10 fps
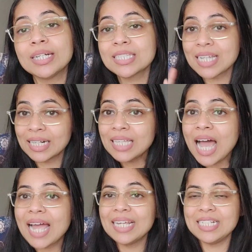to understand
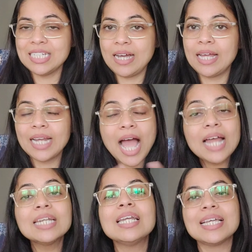the idea and
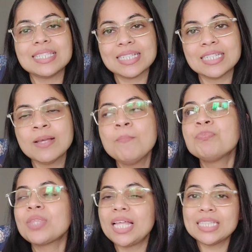analyze it.
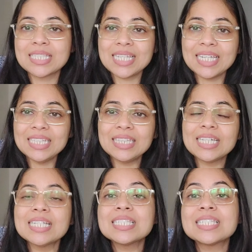And the second
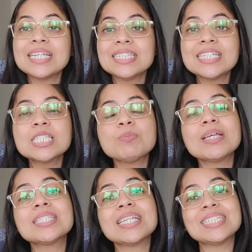thing is, sentence
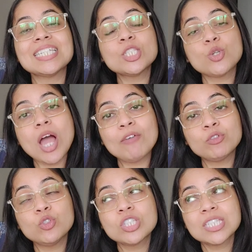by sentence, you
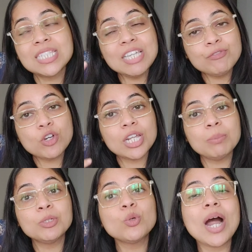have to see if you are
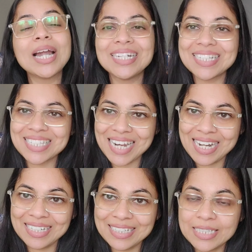able to
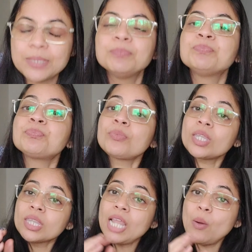understand it.
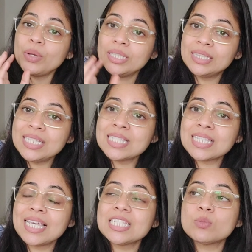Now in this
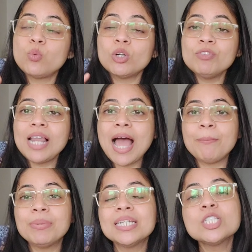case, what will
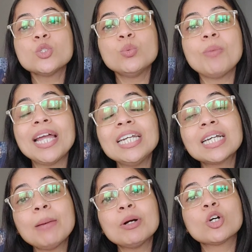happen is, you
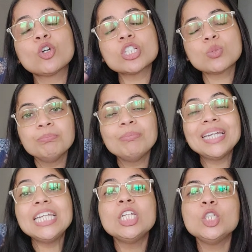might come across
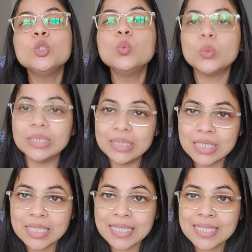many new
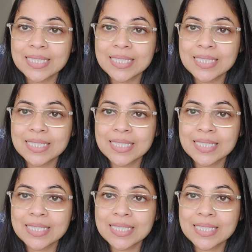words.